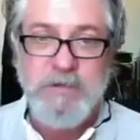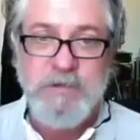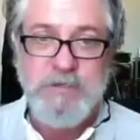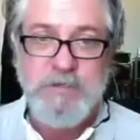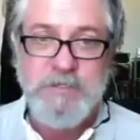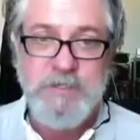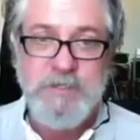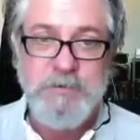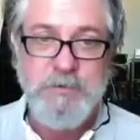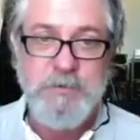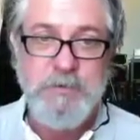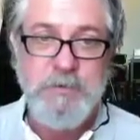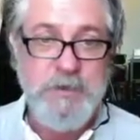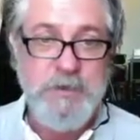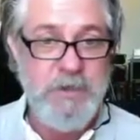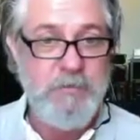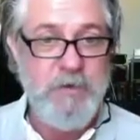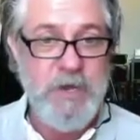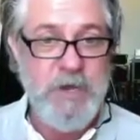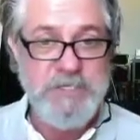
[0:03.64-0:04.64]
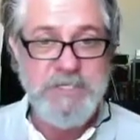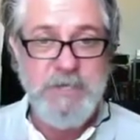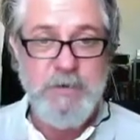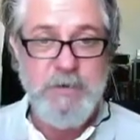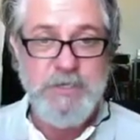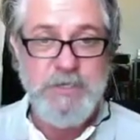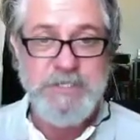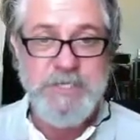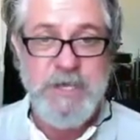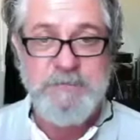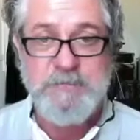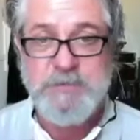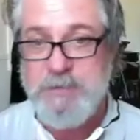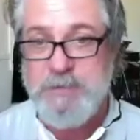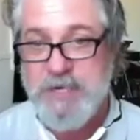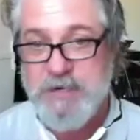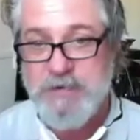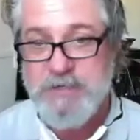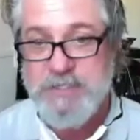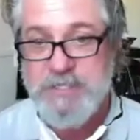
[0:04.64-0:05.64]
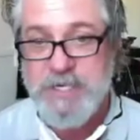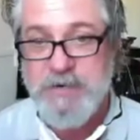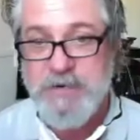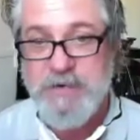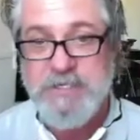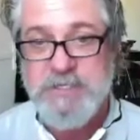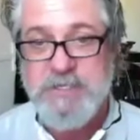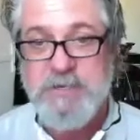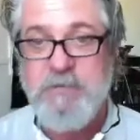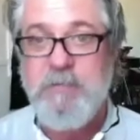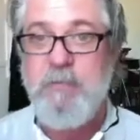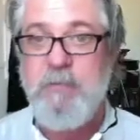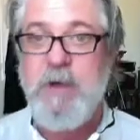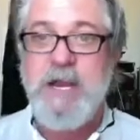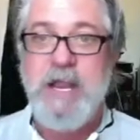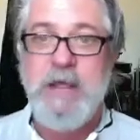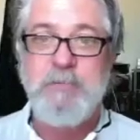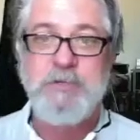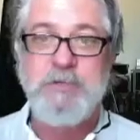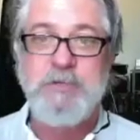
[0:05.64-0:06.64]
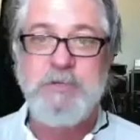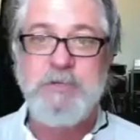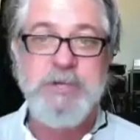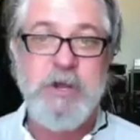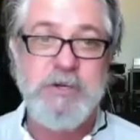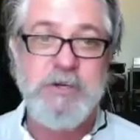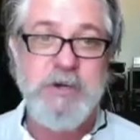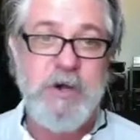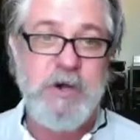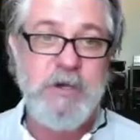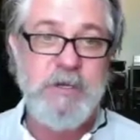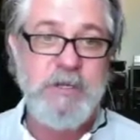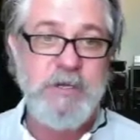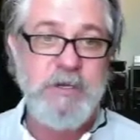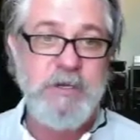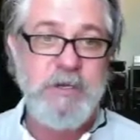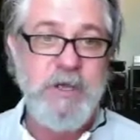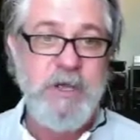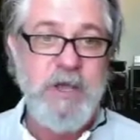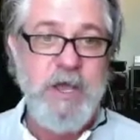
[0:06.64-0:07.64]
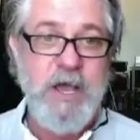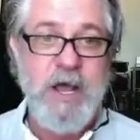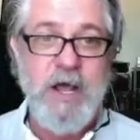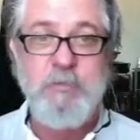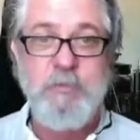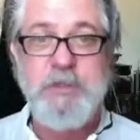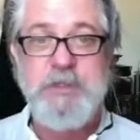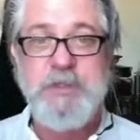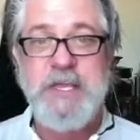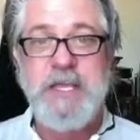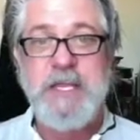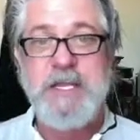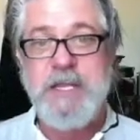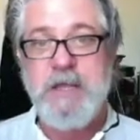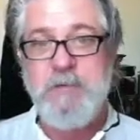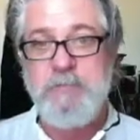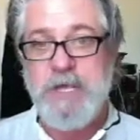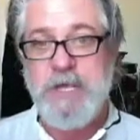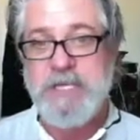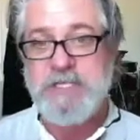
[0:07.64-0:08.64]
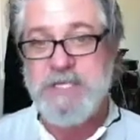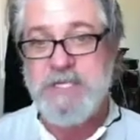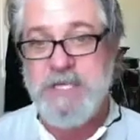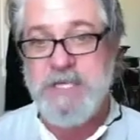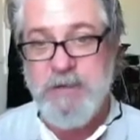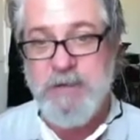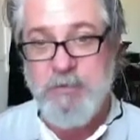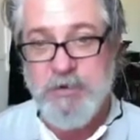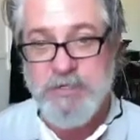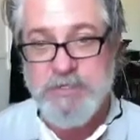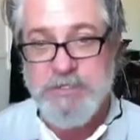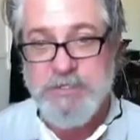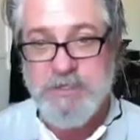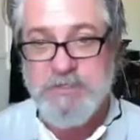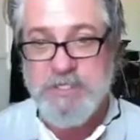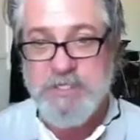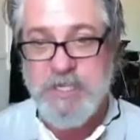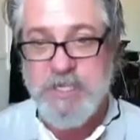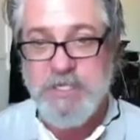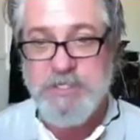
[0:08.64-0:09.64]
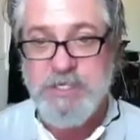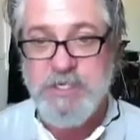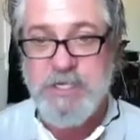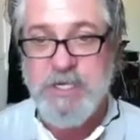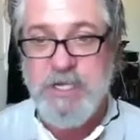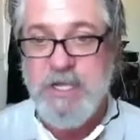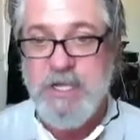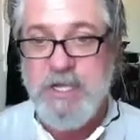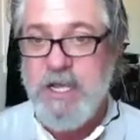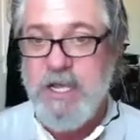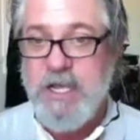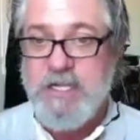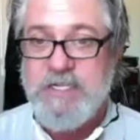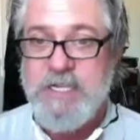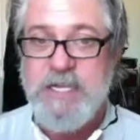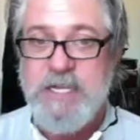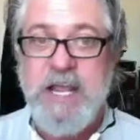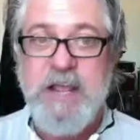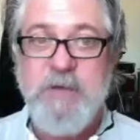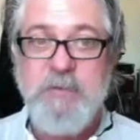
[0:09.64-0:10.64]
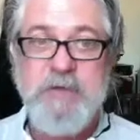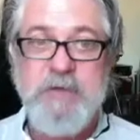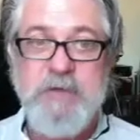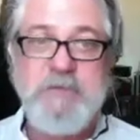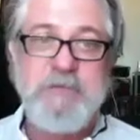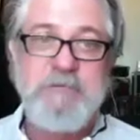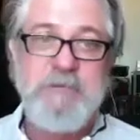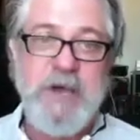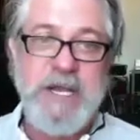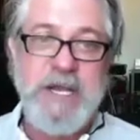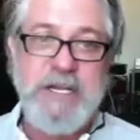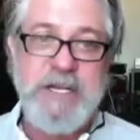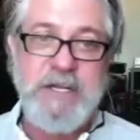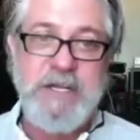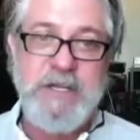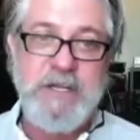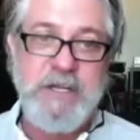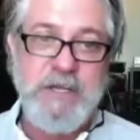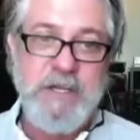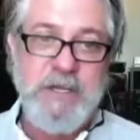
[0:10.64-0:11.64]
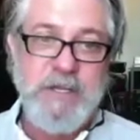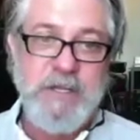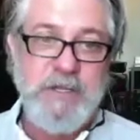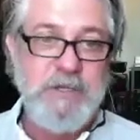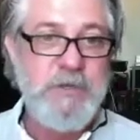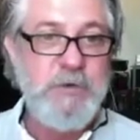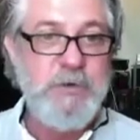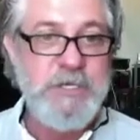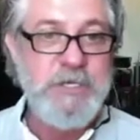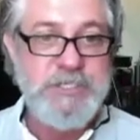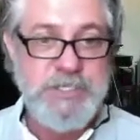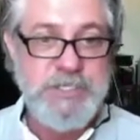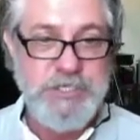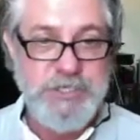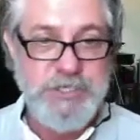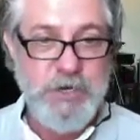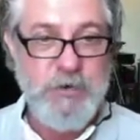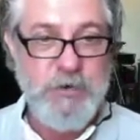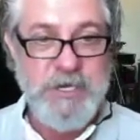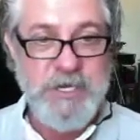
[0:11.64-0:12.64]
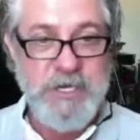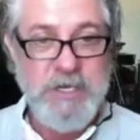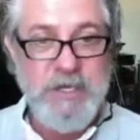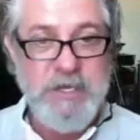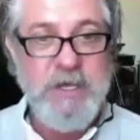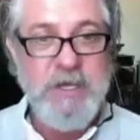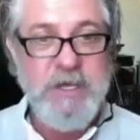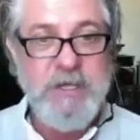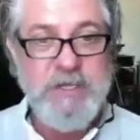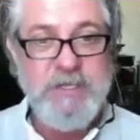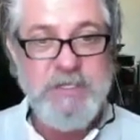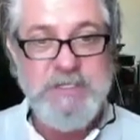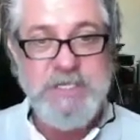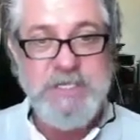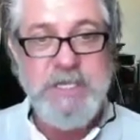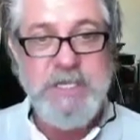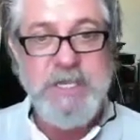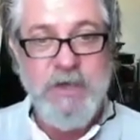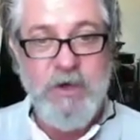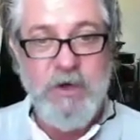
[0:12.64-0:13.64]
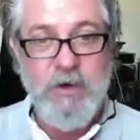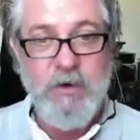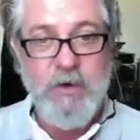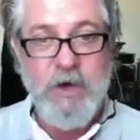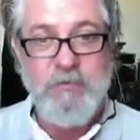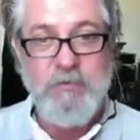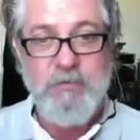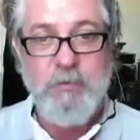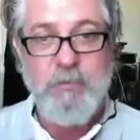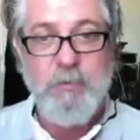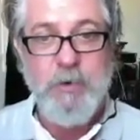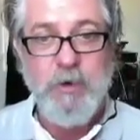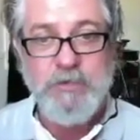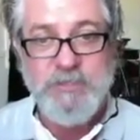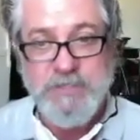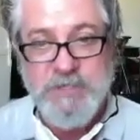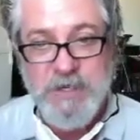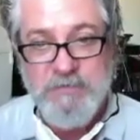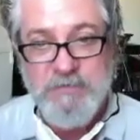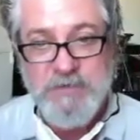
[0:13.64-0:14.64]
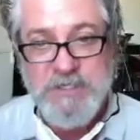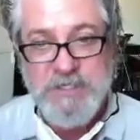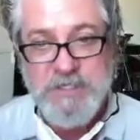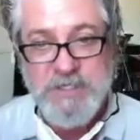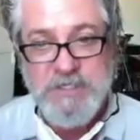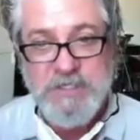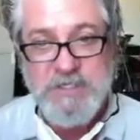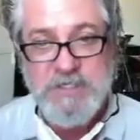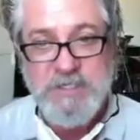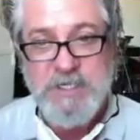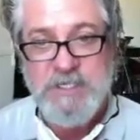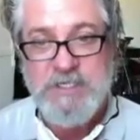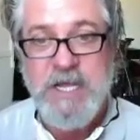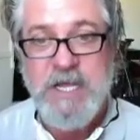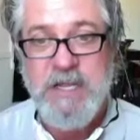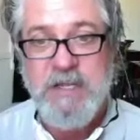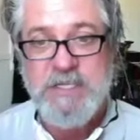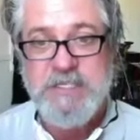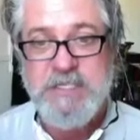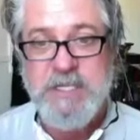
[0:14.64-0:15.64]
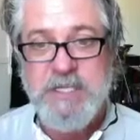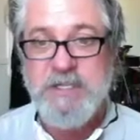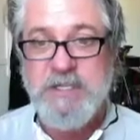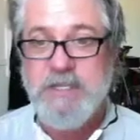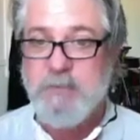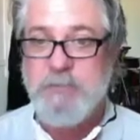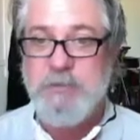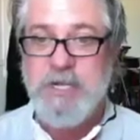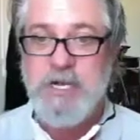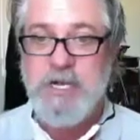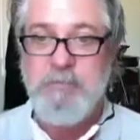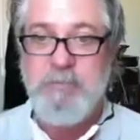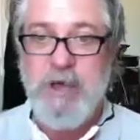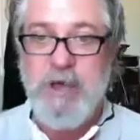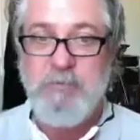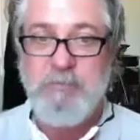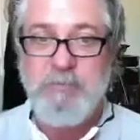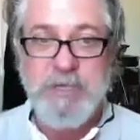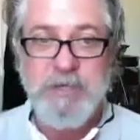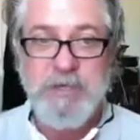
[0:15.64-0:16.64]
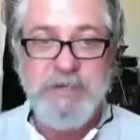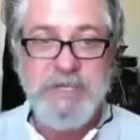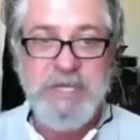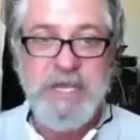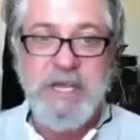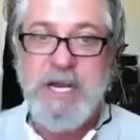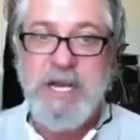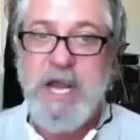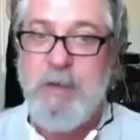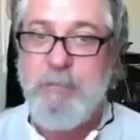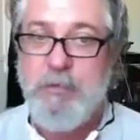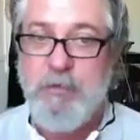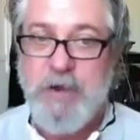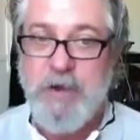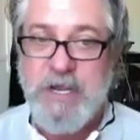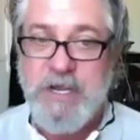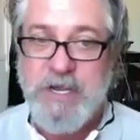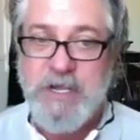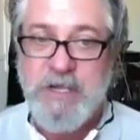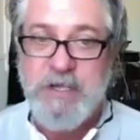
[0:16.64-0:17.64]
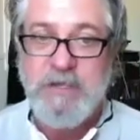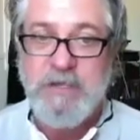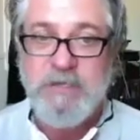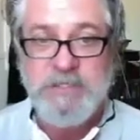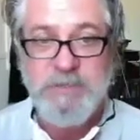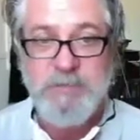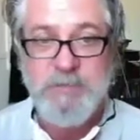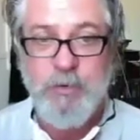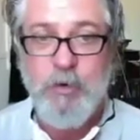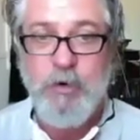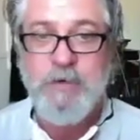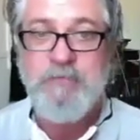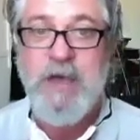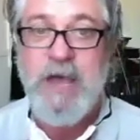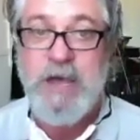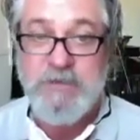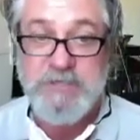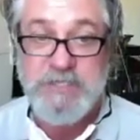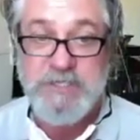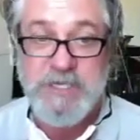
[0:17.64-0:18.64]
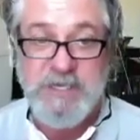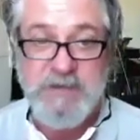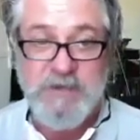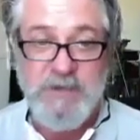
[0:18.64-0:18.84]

to the Rescue SF Speaker Series. My name is Sean Carlin. I'm with the India Basin Neighborhood Association. Today we've invited Louis Chicoine, the CEO of Abode Services, to tell us a little bit about building and operating supportive housing.